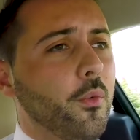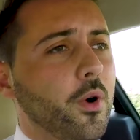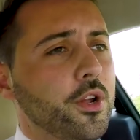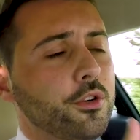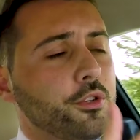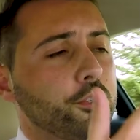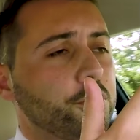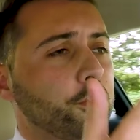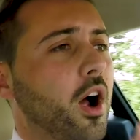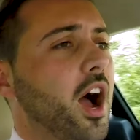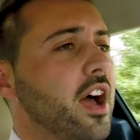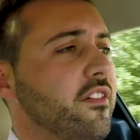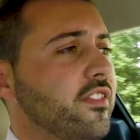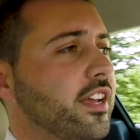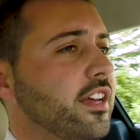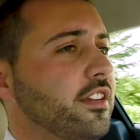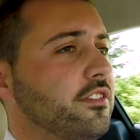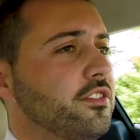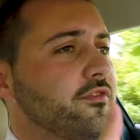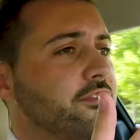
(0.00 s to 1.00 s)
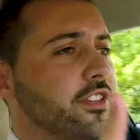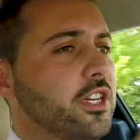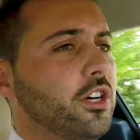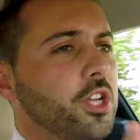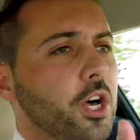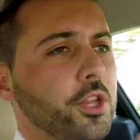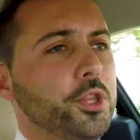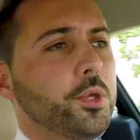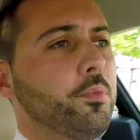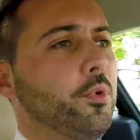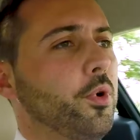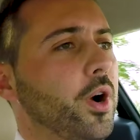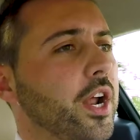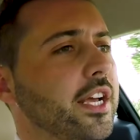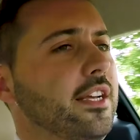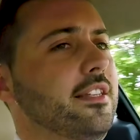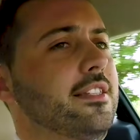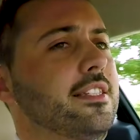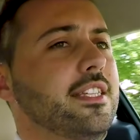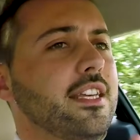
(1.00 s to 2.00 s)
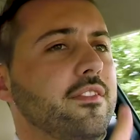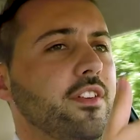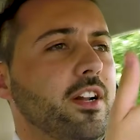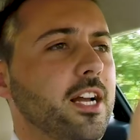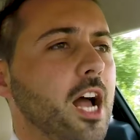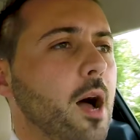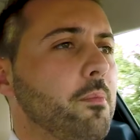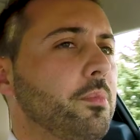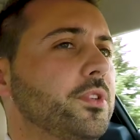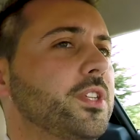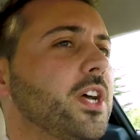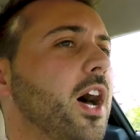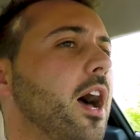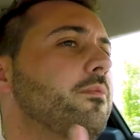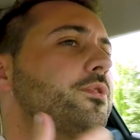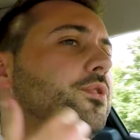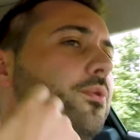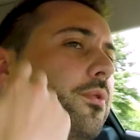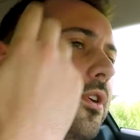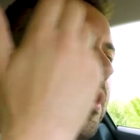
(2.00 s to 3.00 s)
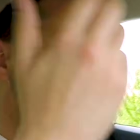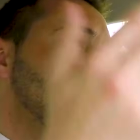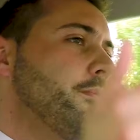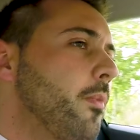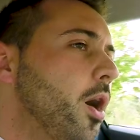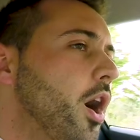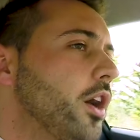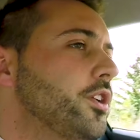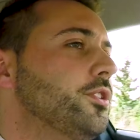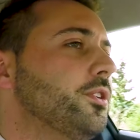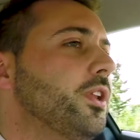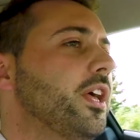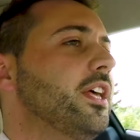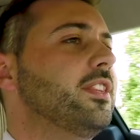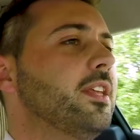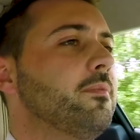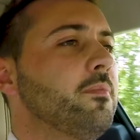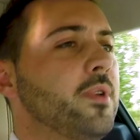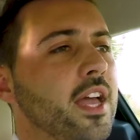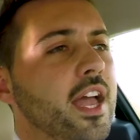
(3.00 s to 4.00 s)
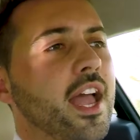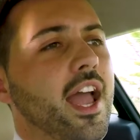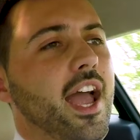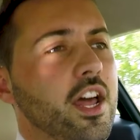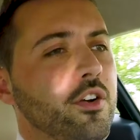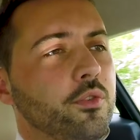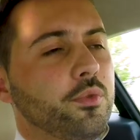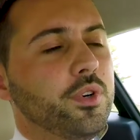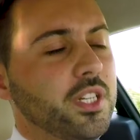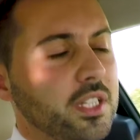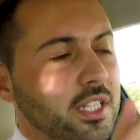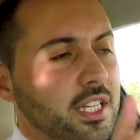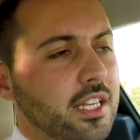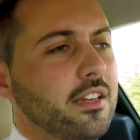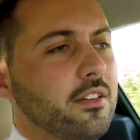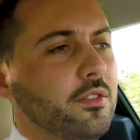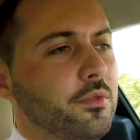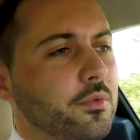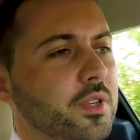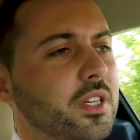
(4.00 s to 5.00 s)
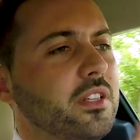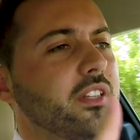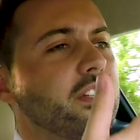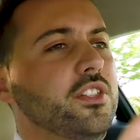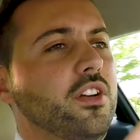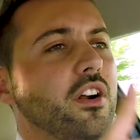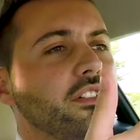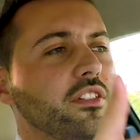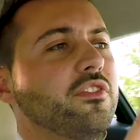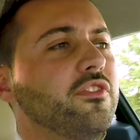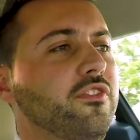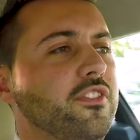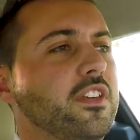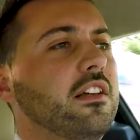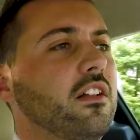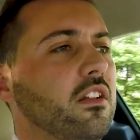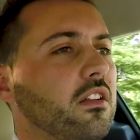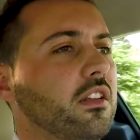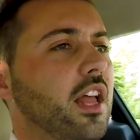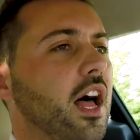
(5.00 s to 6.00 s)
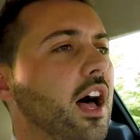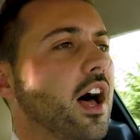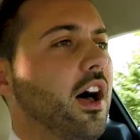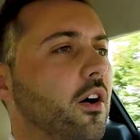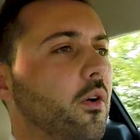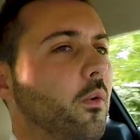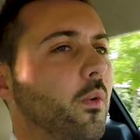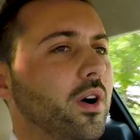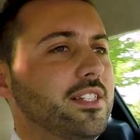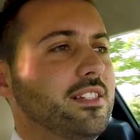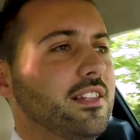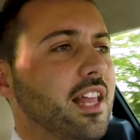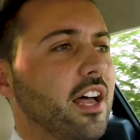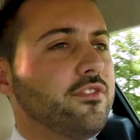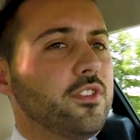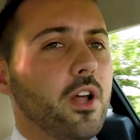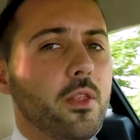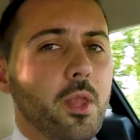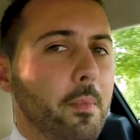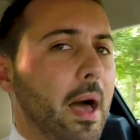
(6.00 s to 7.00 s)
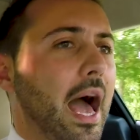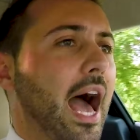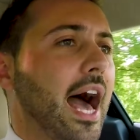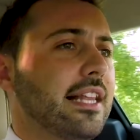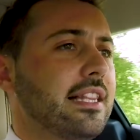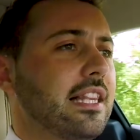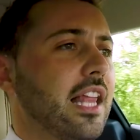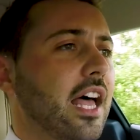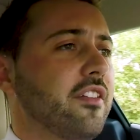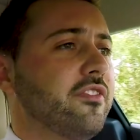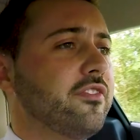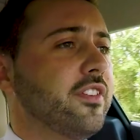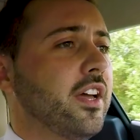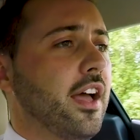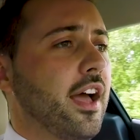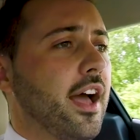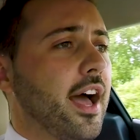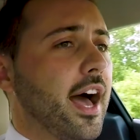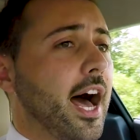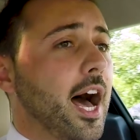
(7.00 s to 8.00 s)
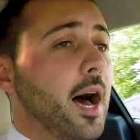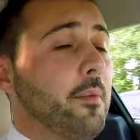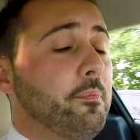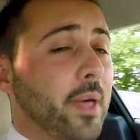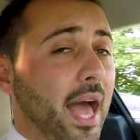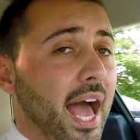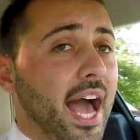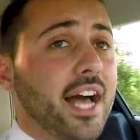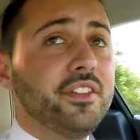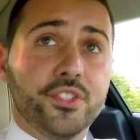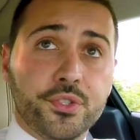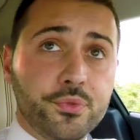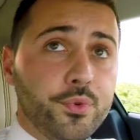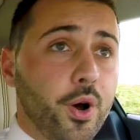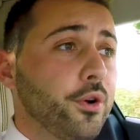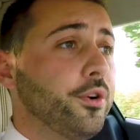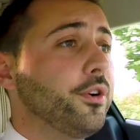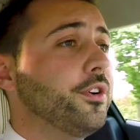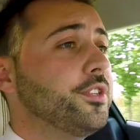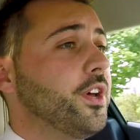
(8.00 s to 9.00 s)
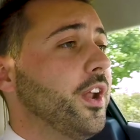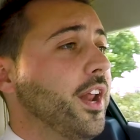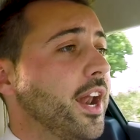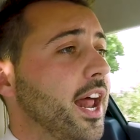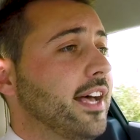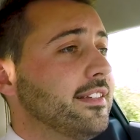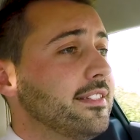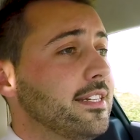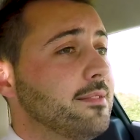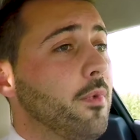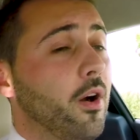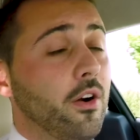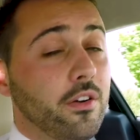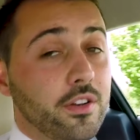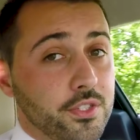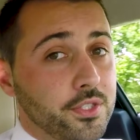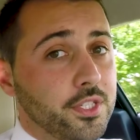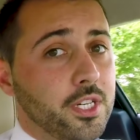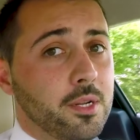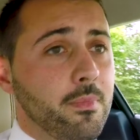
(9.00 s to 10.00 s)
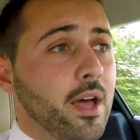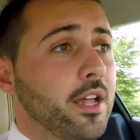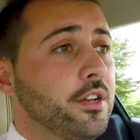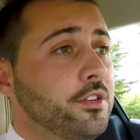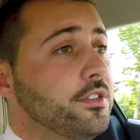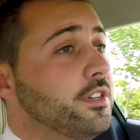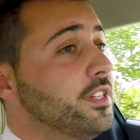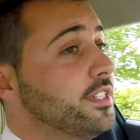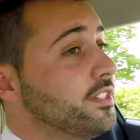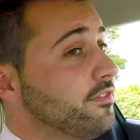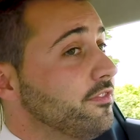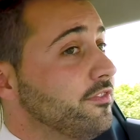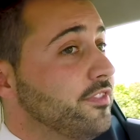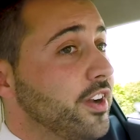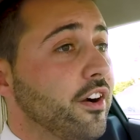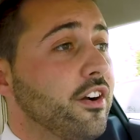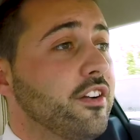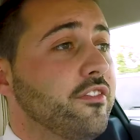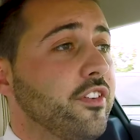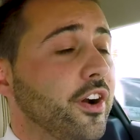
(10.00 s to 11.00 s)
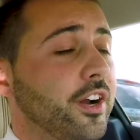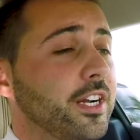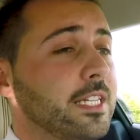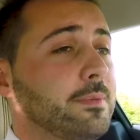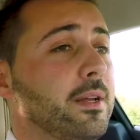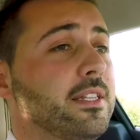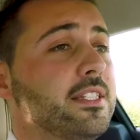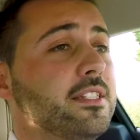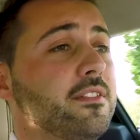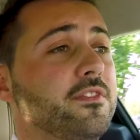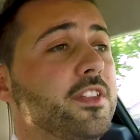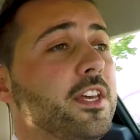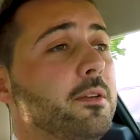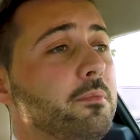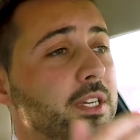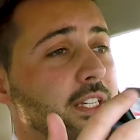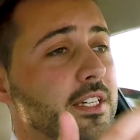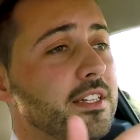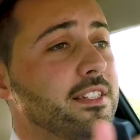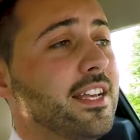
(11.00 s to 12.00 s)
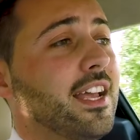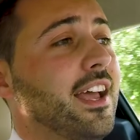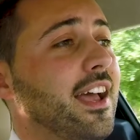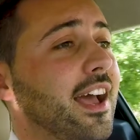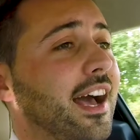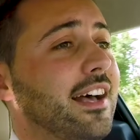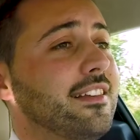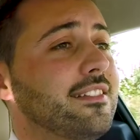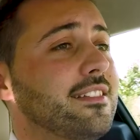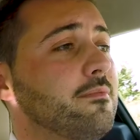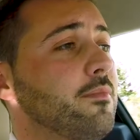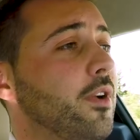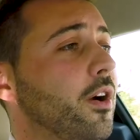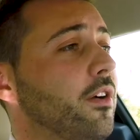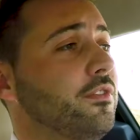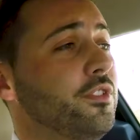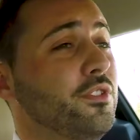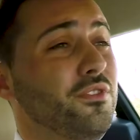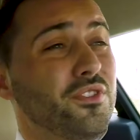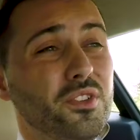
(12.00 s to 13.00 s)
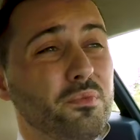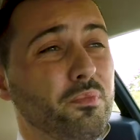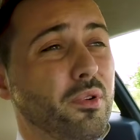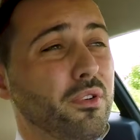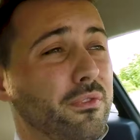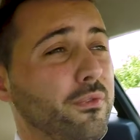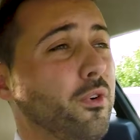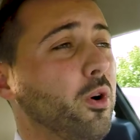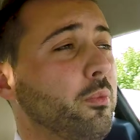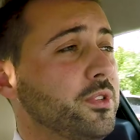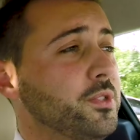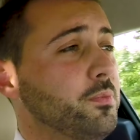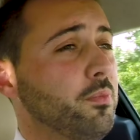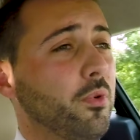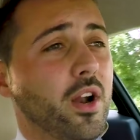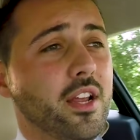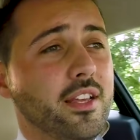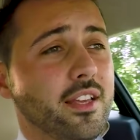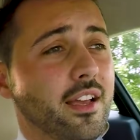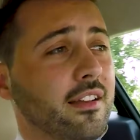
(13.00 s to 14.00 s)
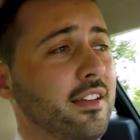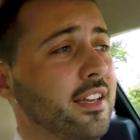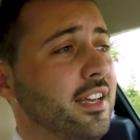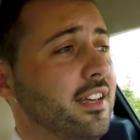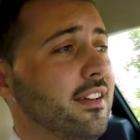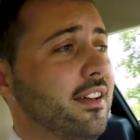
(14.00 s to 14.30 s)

that when you're driving it, feel out the brakes, give it a couple times where you modulate them, and really start to feel what's left on the pad life. Pads and rotors on an Aston Martin, as you can imagine, is a very, very expensive thing because Aston Martin uses performance braking,